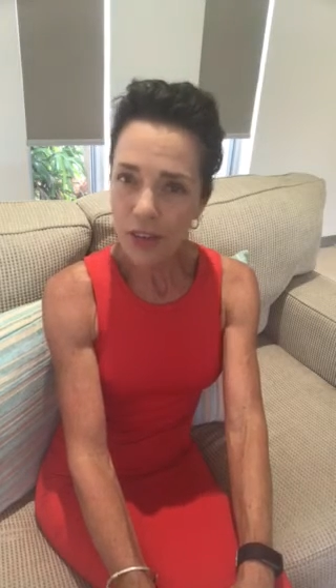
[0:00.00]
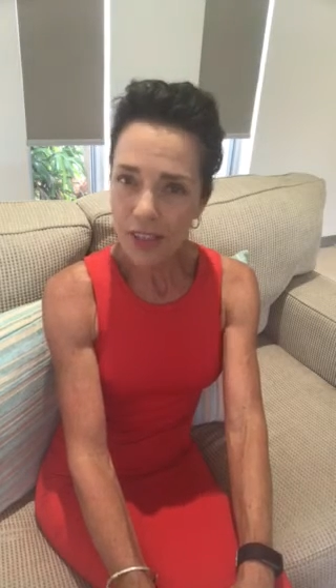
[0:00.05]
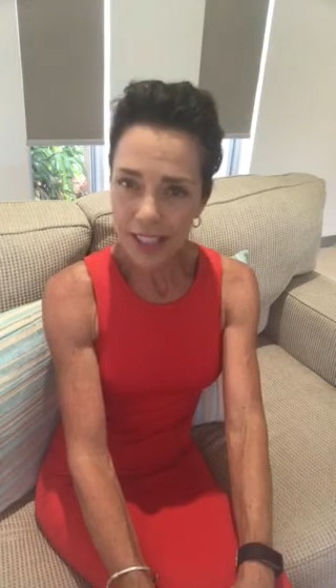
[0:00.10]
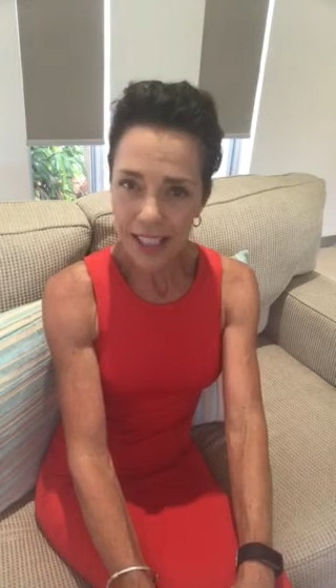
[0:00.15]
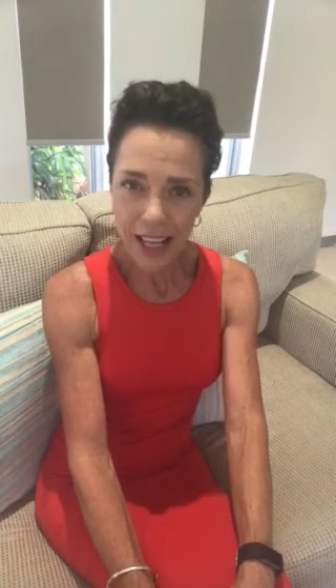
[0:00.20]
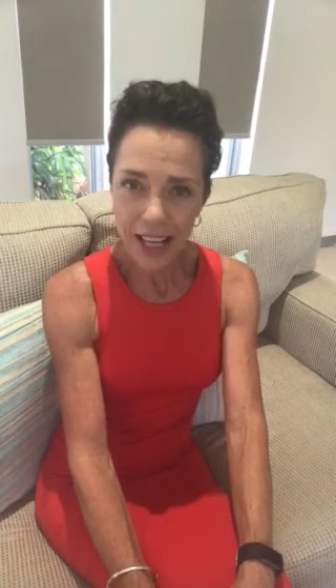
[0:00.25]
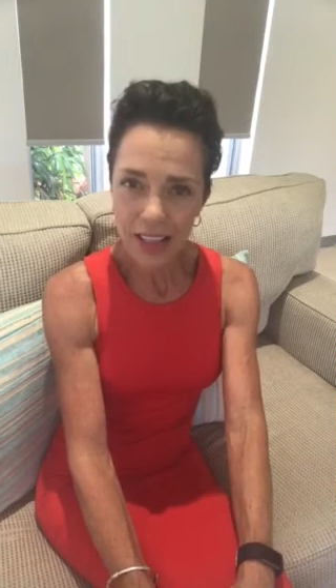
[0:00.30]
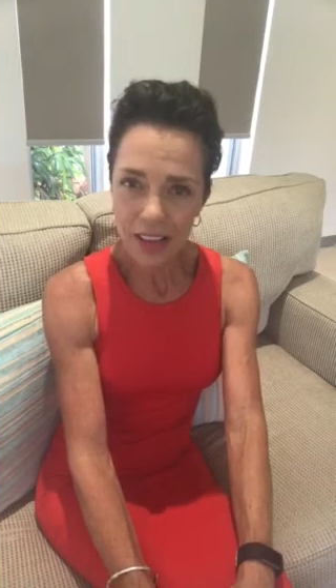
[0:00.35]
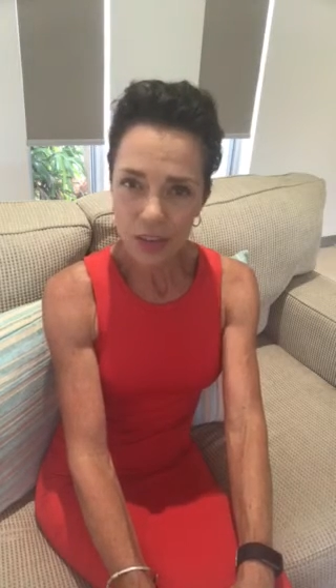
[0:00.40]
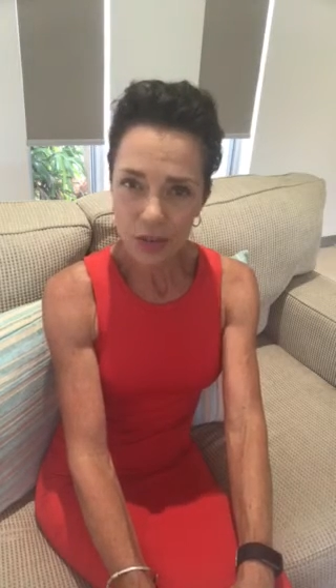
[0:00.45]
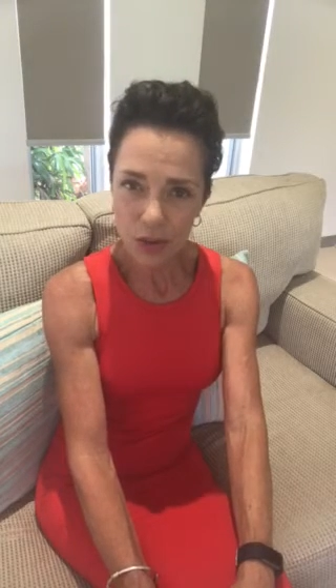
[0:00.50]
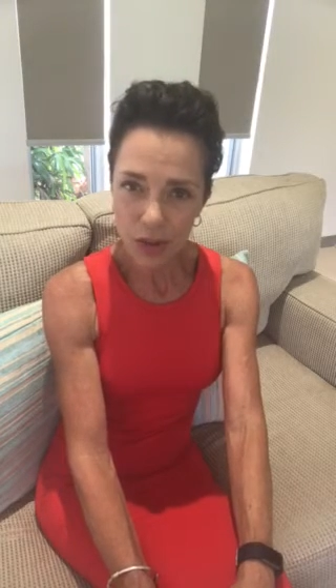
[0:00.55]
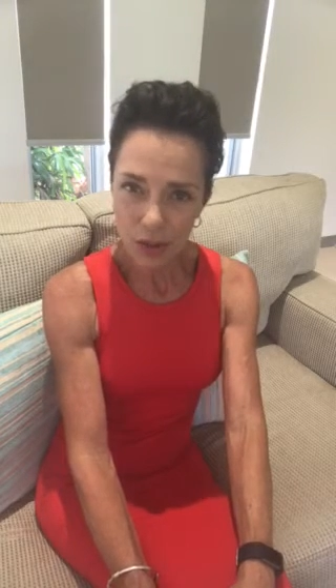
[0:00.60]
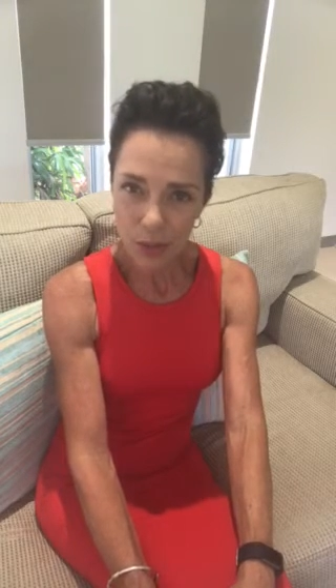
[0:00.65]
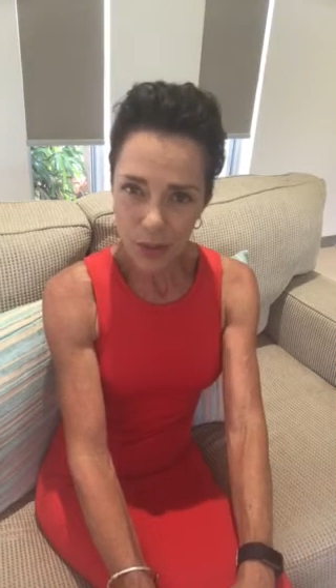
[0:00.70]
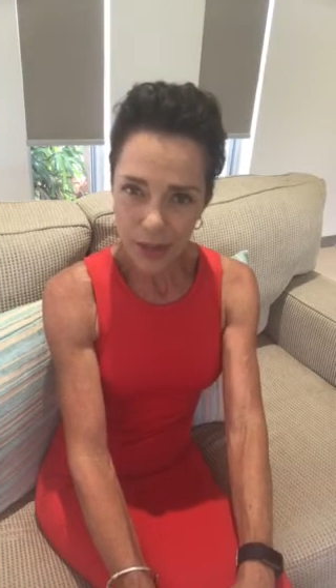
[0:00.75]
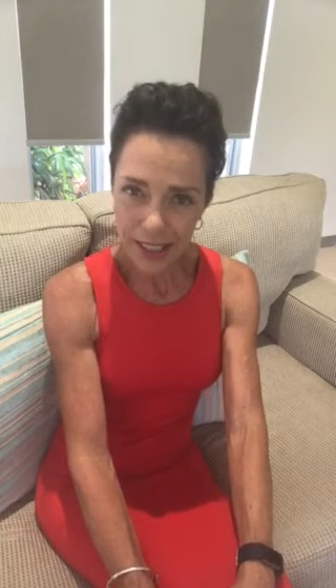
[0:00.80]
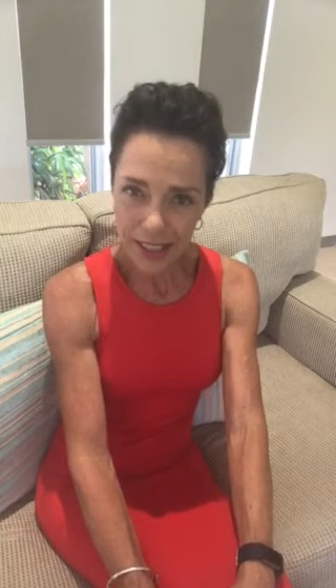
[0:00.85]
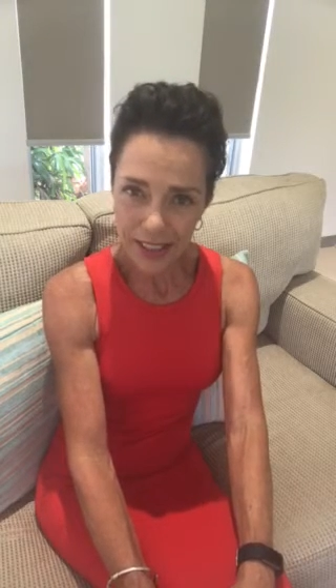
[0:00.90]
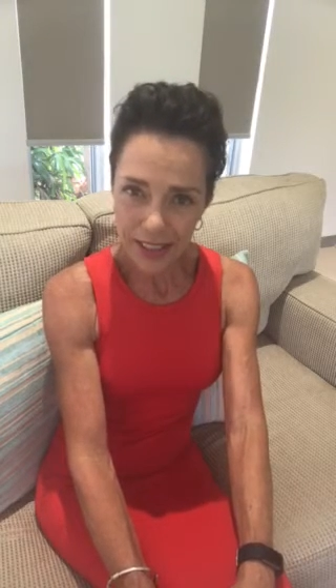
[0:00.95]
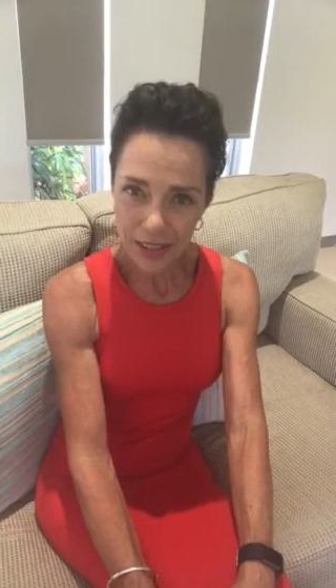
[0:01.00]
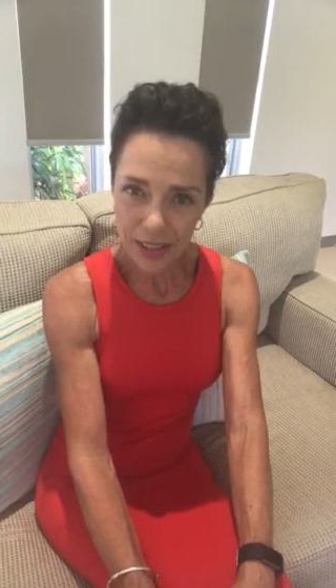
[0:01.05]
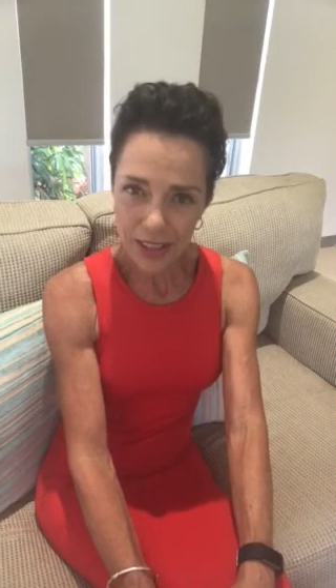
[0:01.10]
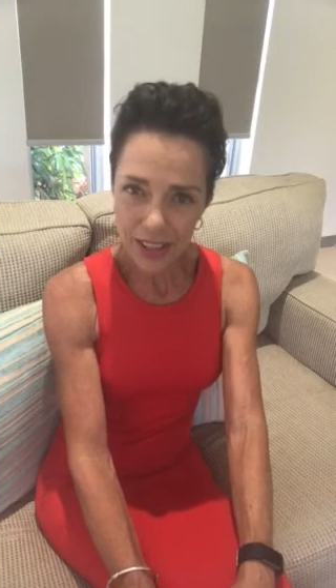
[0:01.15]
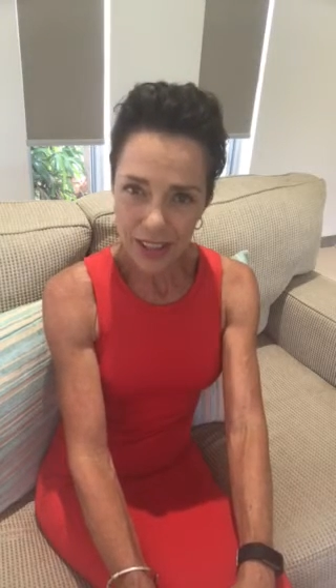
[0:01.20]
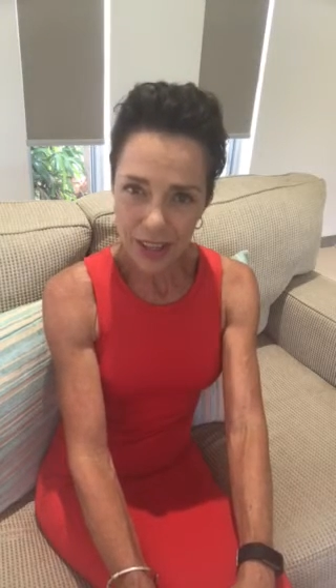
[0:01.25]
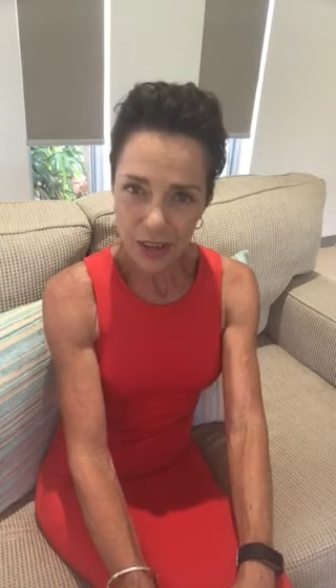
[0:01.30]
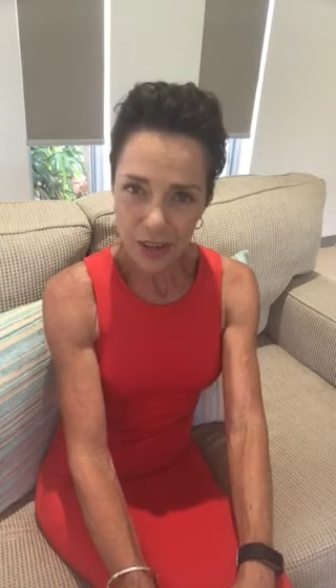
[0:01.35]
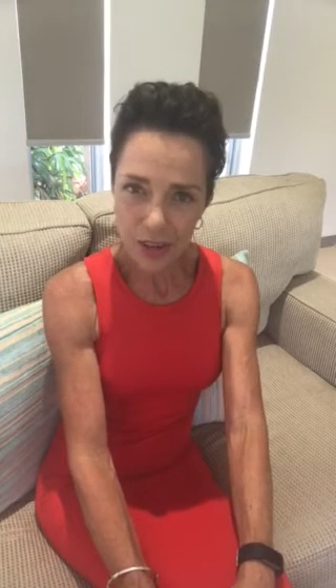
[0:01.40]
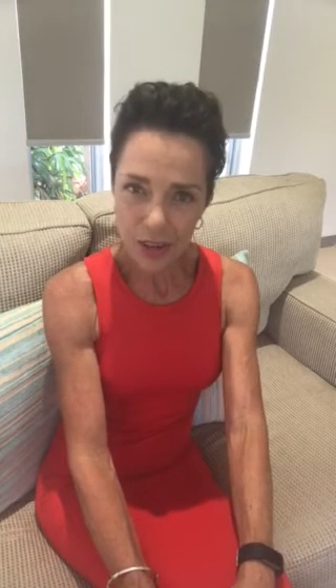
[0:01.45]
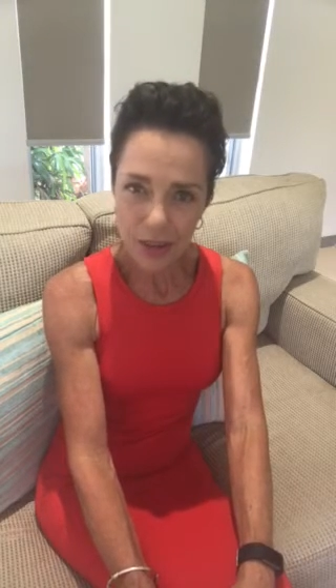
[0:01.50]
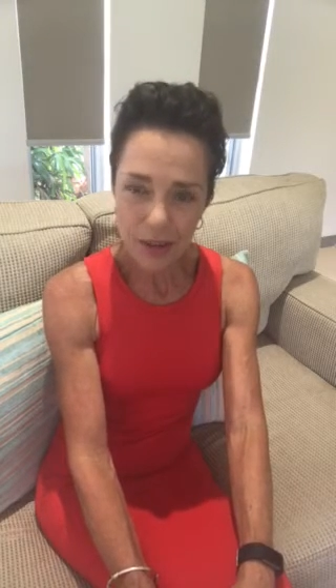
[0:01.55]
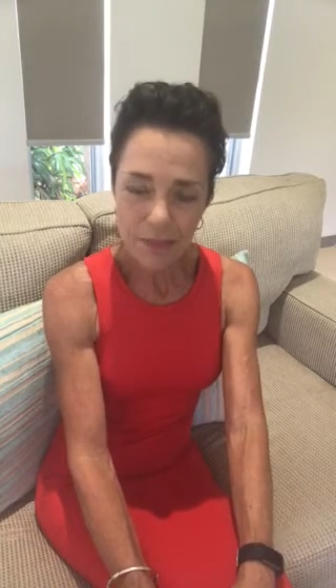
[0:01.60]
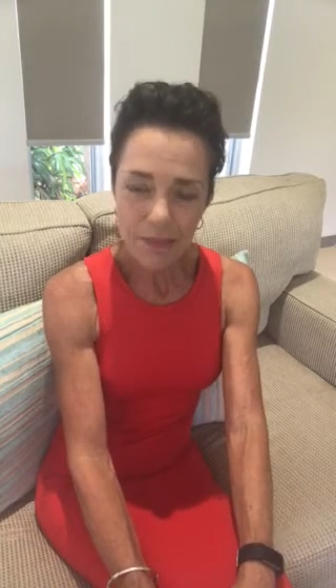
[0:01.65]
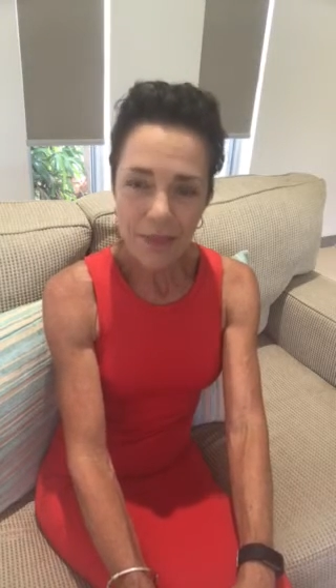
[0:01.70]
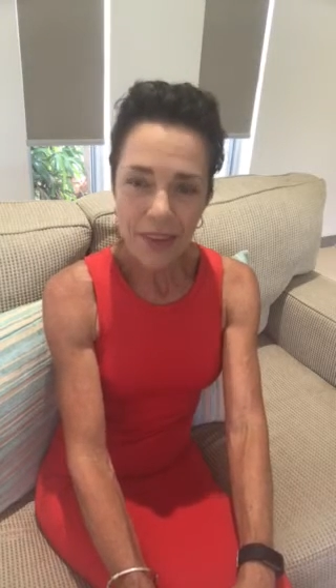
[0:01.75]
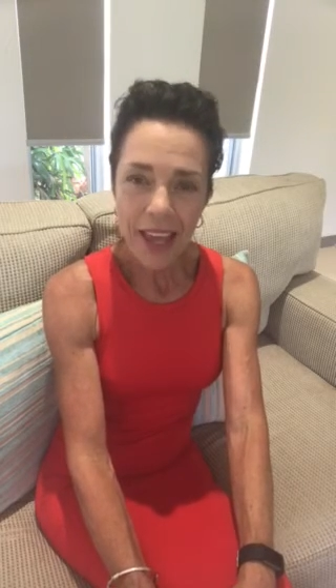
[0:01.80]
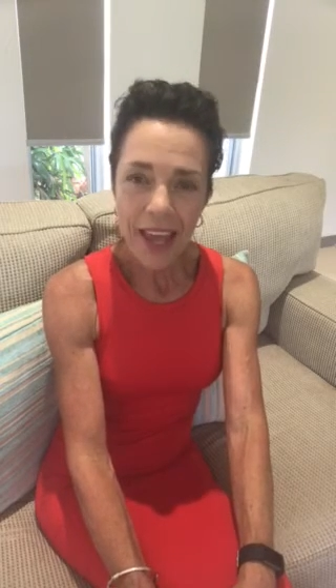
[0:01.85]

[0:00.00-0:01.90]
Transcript: say, 3 weeks or so,